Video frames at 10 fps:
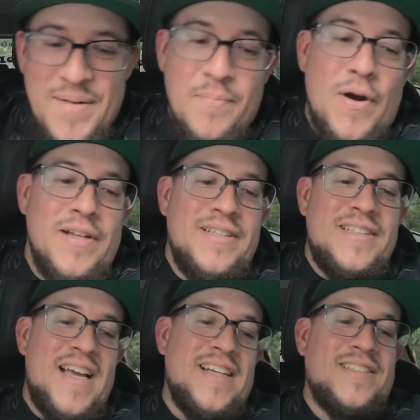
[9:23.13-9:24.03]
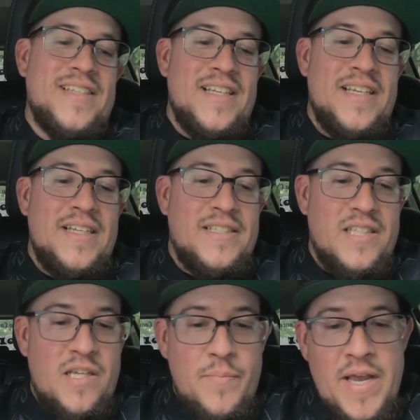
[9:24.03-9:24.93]
But yes, it's
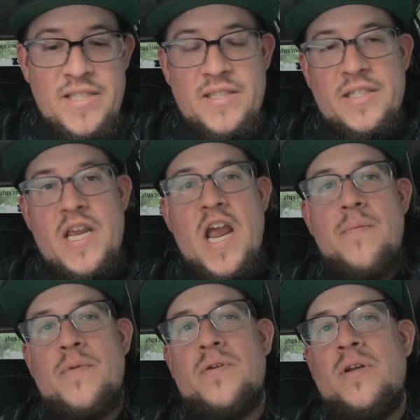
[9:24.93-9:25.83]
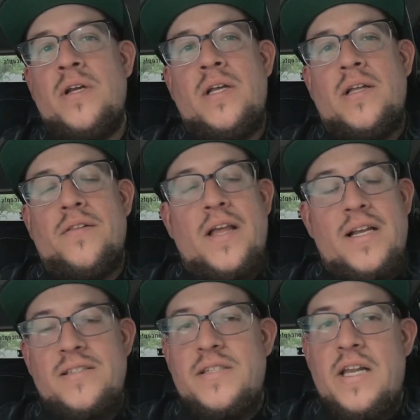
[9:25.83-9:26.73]
an amazing camera. Like
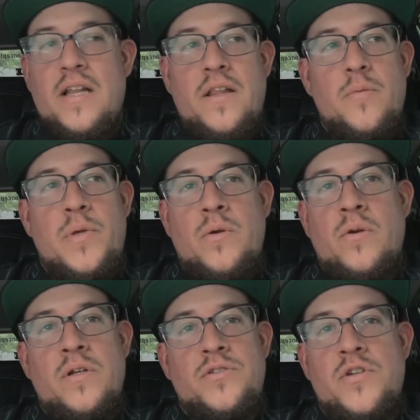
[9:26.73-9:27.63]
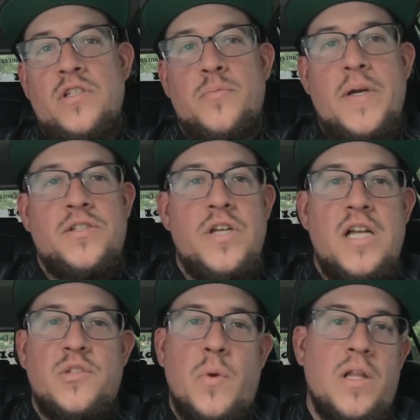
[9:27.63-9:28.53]
I said, I like being able to adjust my
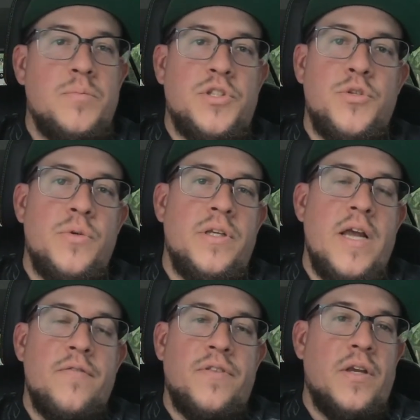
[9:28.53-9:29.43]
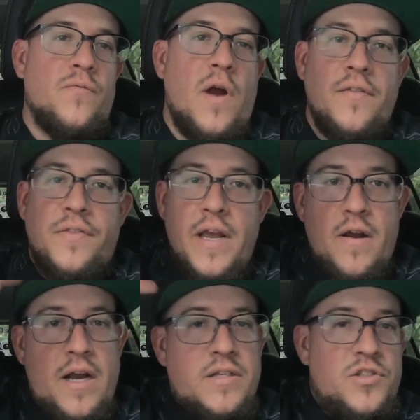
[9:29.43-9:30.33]
shots while I'm shooting. Everything right
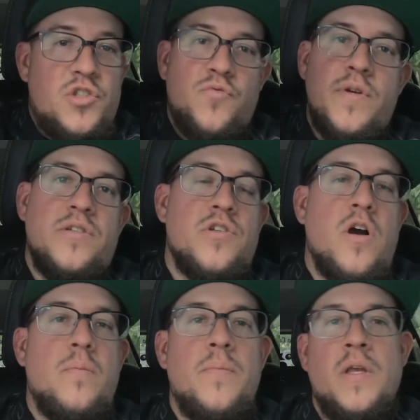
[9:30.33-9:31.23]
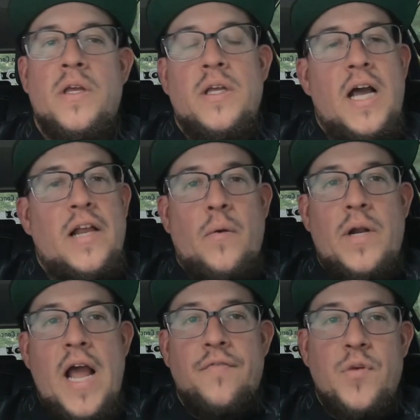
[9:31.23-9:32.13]
there. I can just reach up. I don't
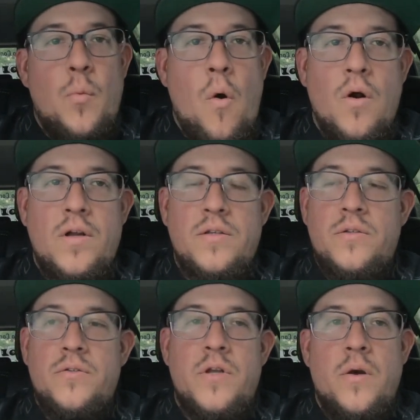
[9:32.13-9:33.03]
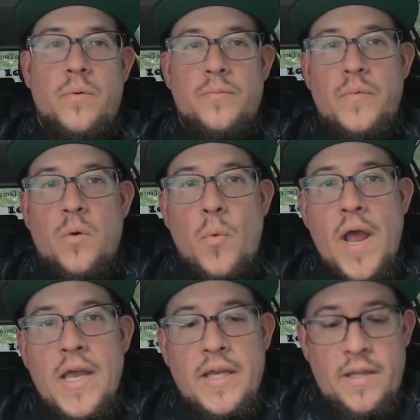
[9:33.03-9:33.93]
have to walk, you know,
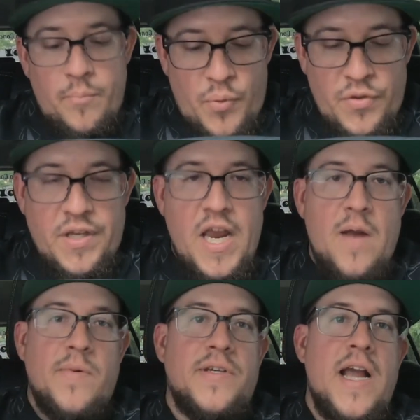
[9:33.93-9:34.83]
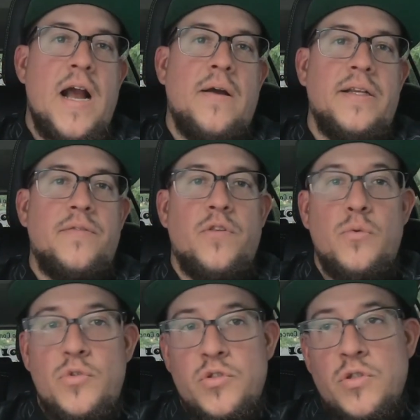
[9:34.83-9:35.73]
away and put the camera down and
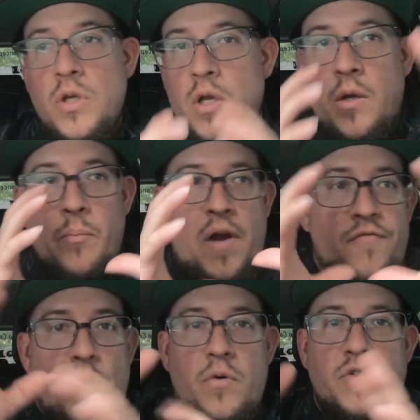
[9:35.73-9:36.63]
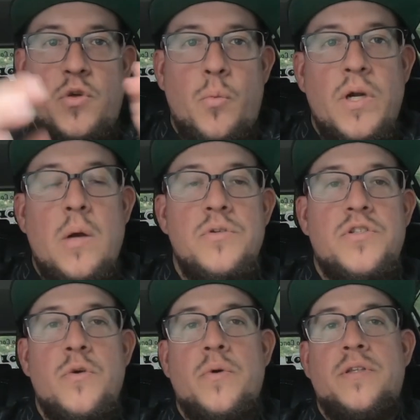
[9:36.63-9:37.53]
lose my focus on what I was
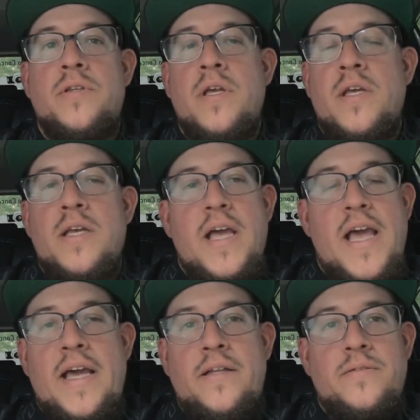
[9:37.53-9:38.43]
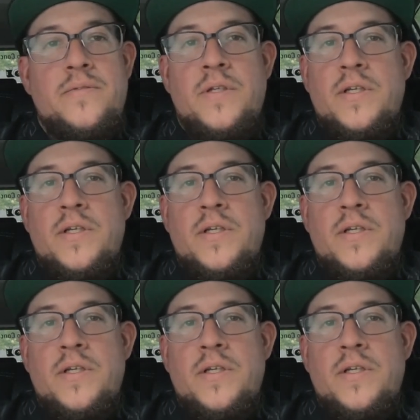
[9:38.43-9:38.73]
doing. And